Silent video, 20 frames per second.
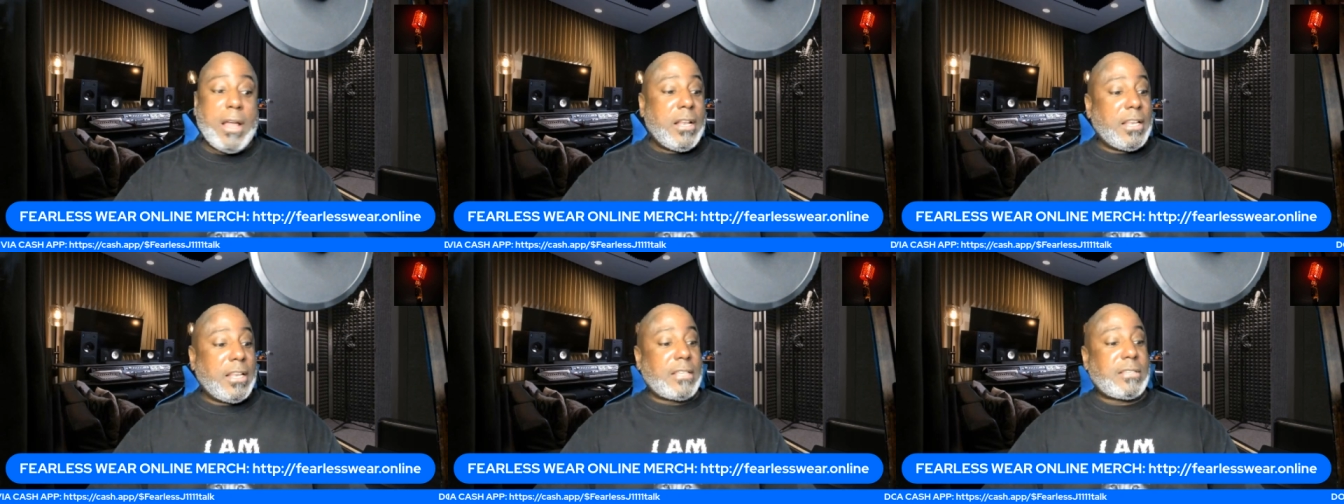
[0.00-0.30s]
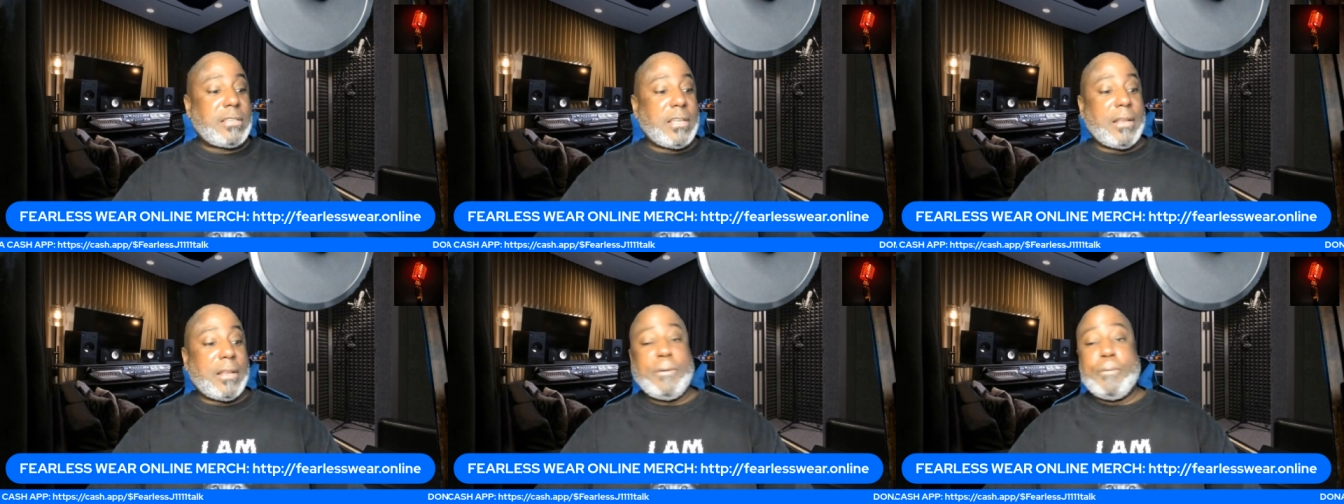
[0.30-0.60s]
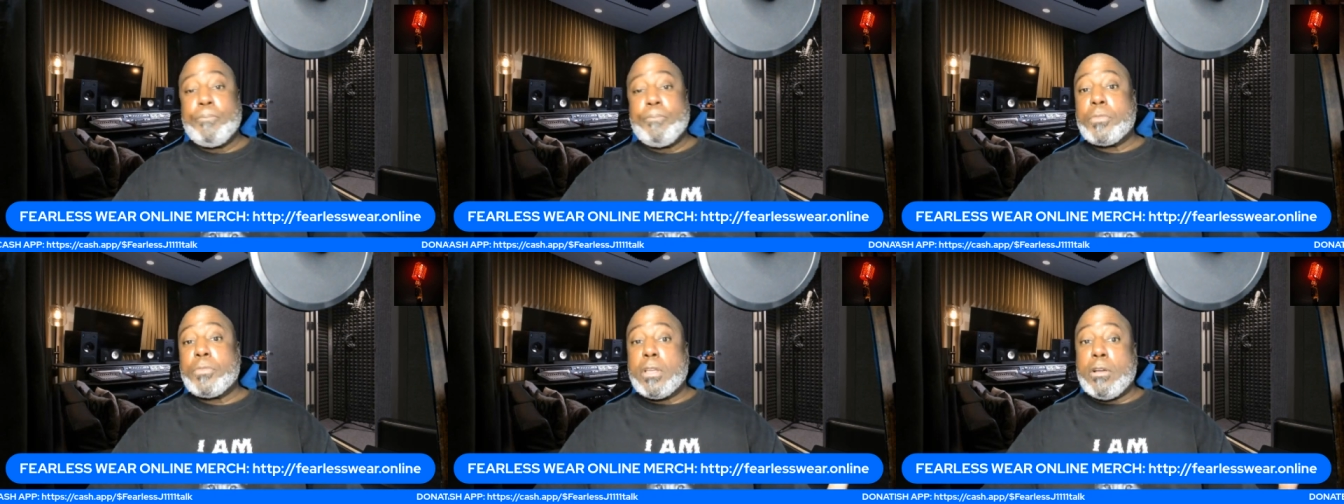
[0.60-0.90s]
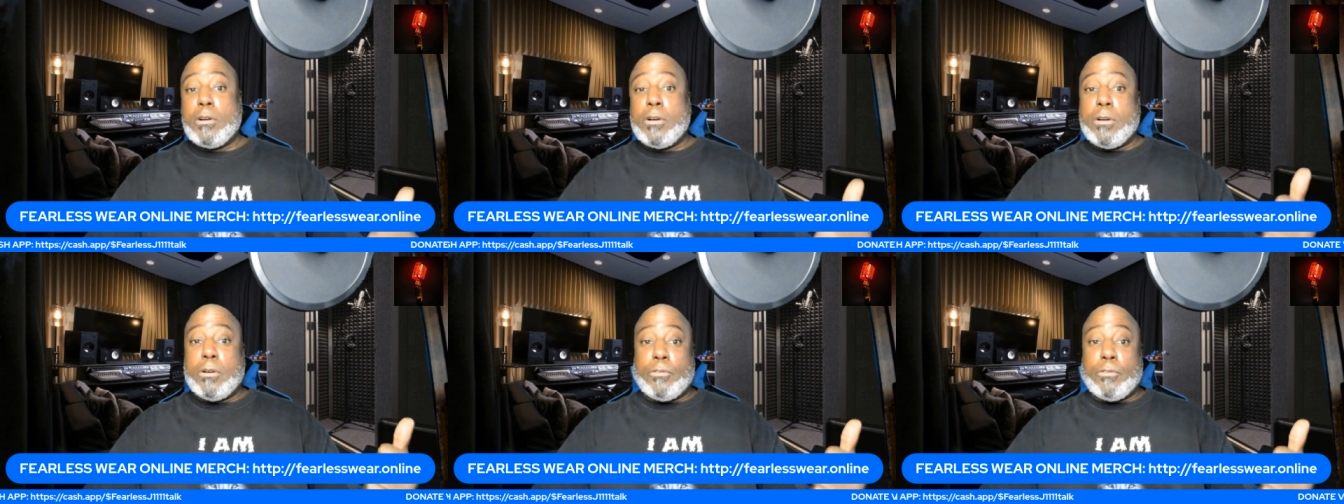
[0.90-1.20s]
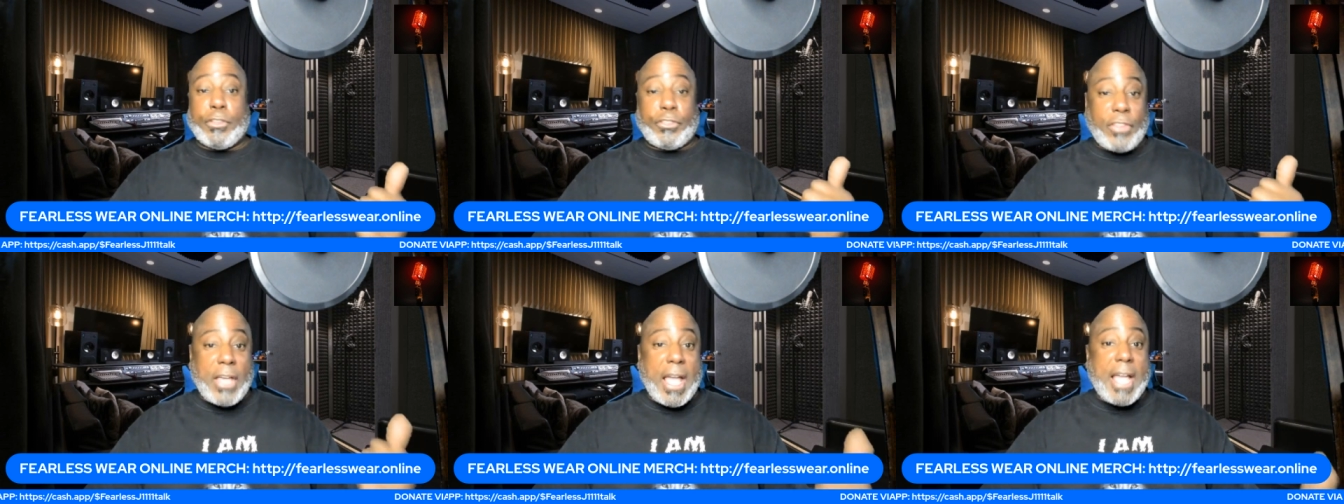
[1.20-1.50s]
Listen,
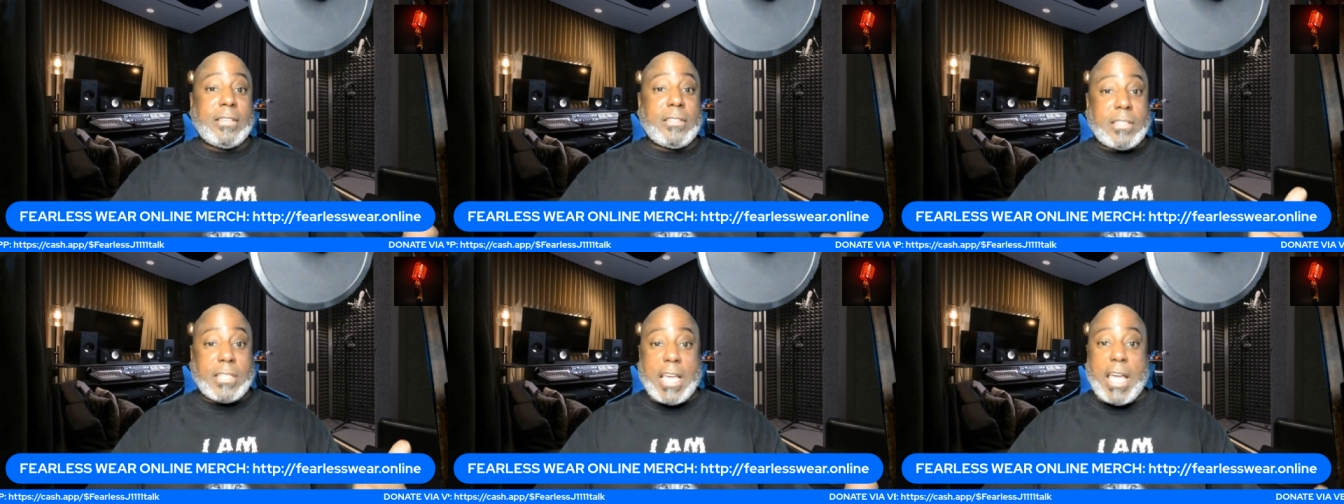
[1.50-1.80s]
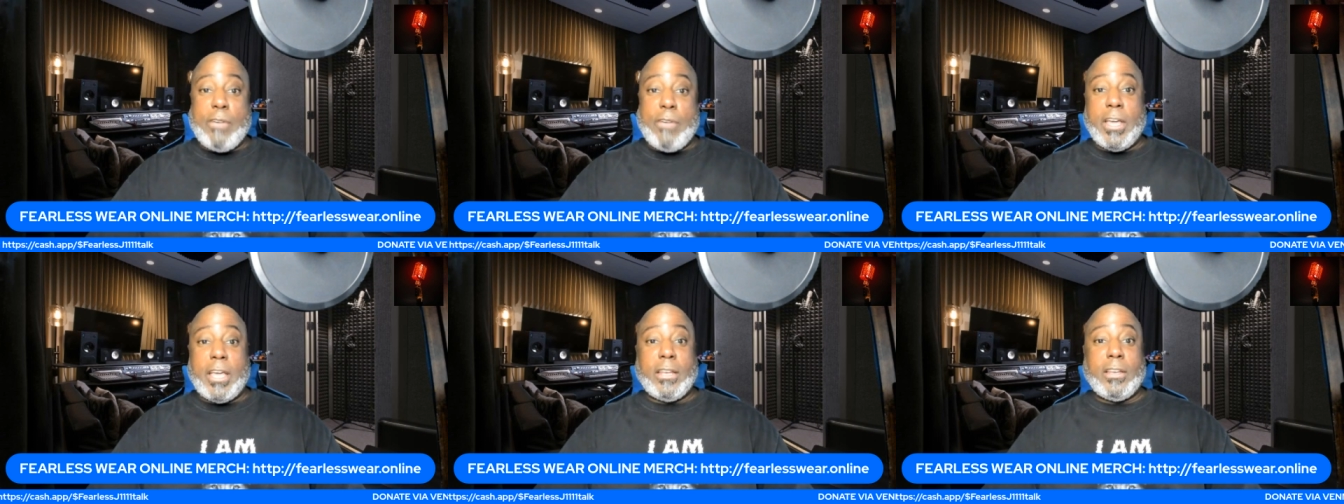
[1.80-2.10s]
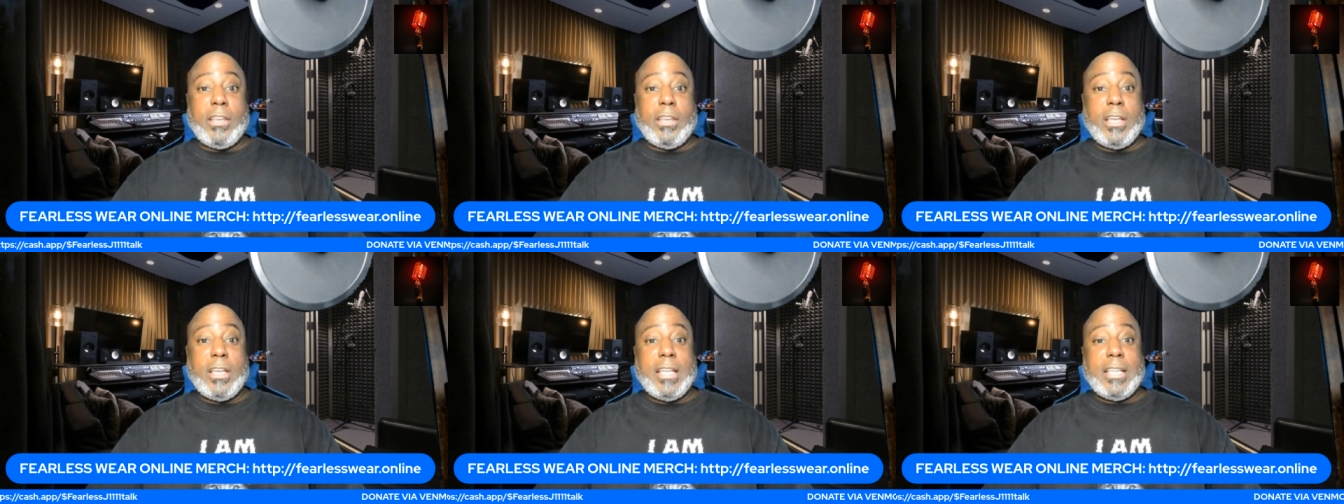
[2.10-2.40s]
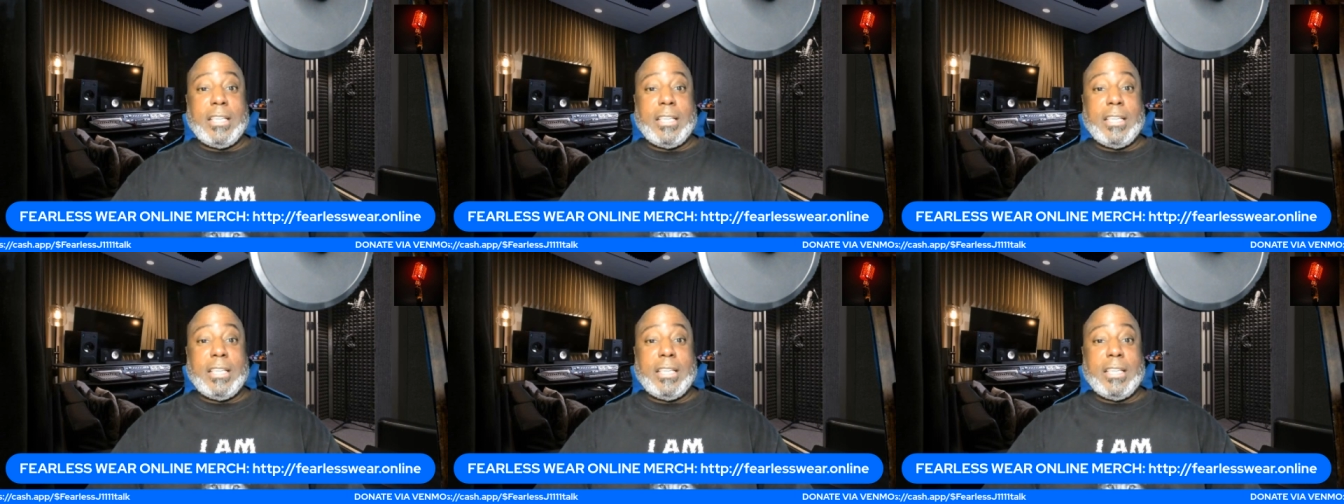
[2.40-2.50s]
for Thanksgiving,